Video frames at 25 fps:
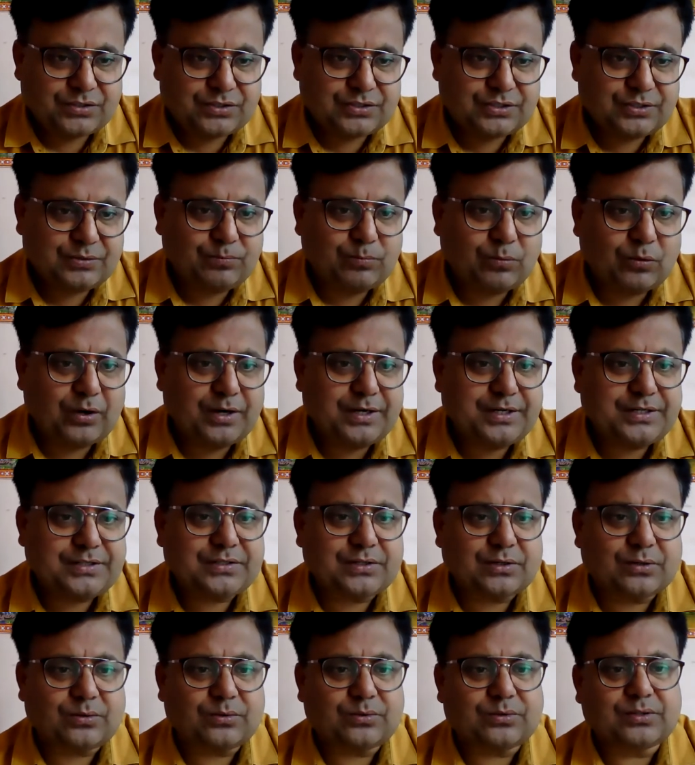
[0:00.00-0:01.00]
she points
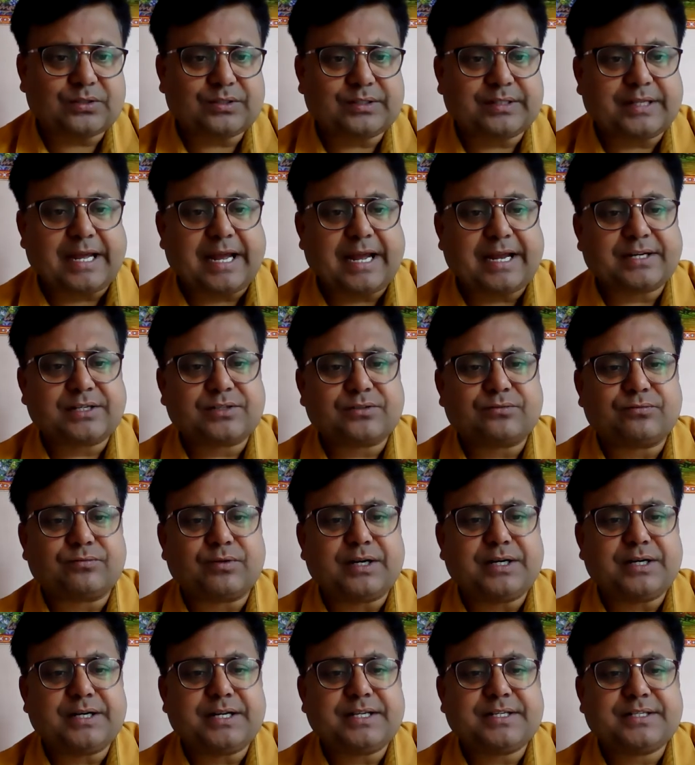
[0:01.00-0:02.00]
out that
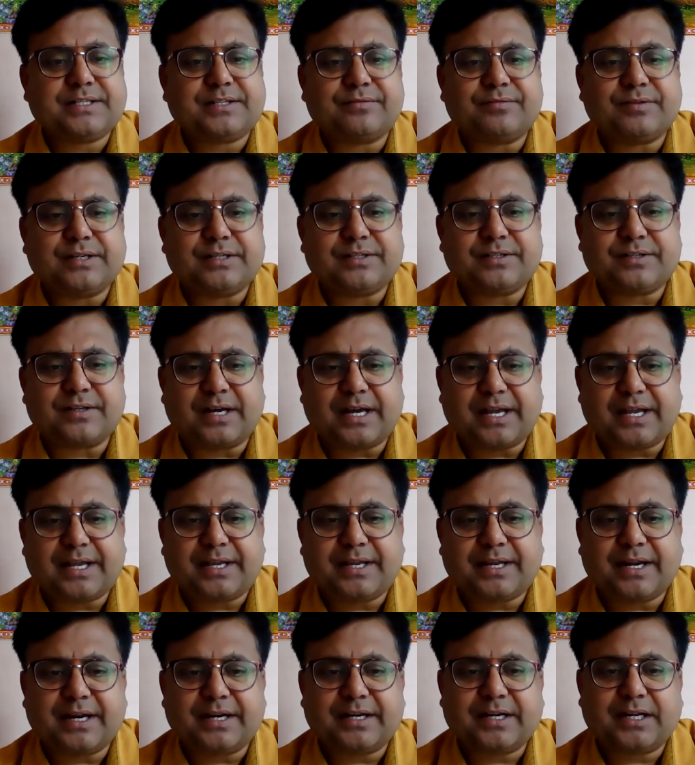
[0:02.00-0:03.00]
one day she will die
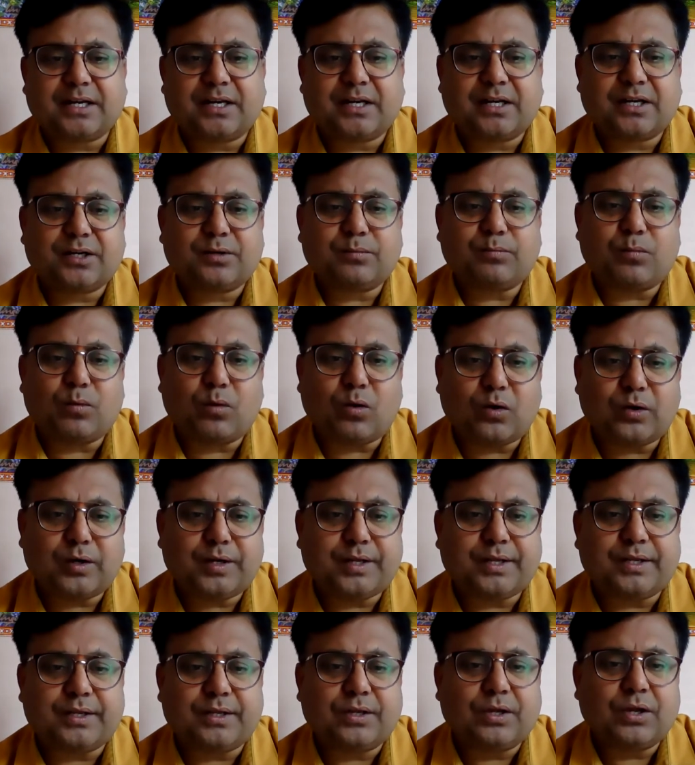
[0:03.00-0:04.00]
and her
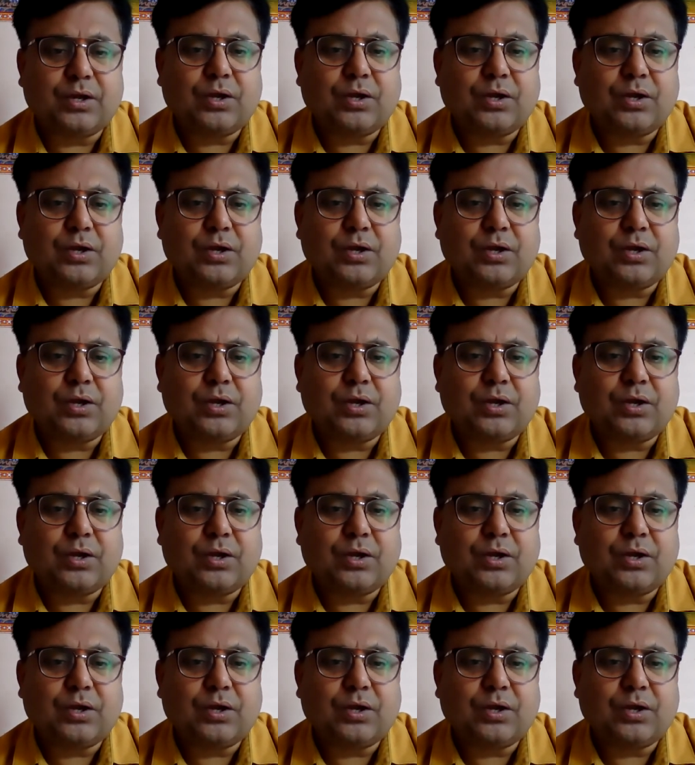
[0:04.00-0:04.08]
body